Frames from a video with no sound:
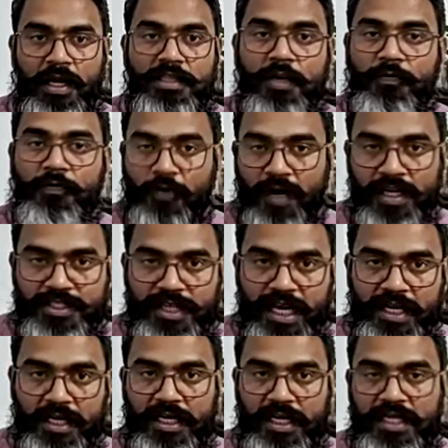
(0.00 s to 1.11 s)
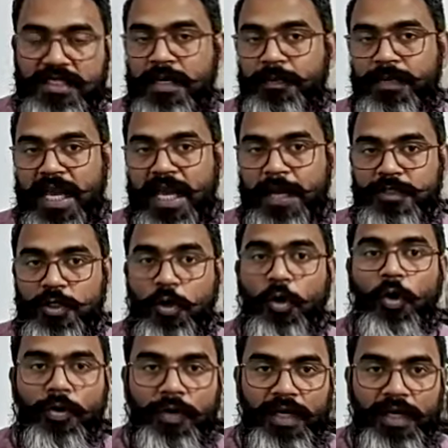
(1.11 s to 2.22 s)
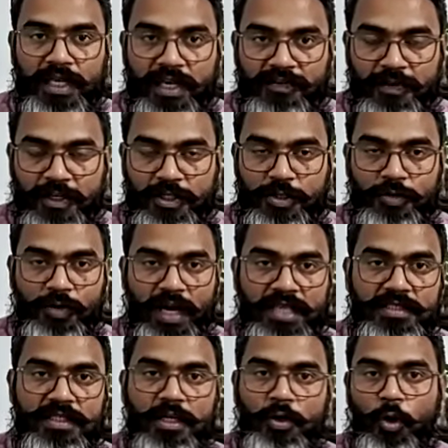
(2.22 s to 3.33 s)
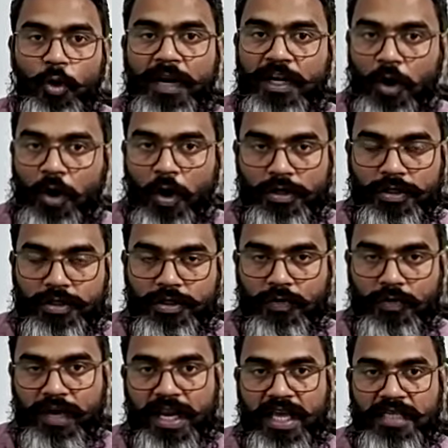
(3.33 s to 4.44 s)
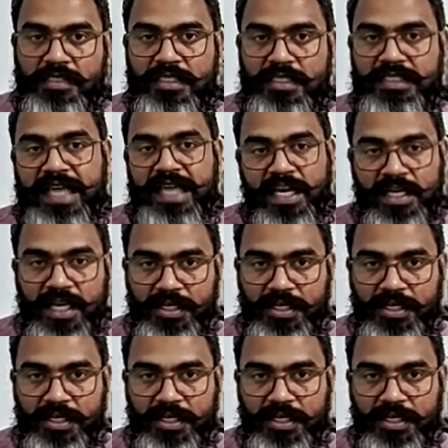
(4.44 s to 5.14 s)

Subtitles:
The first category, sometimes colloquially referred to as the global north, whereas the second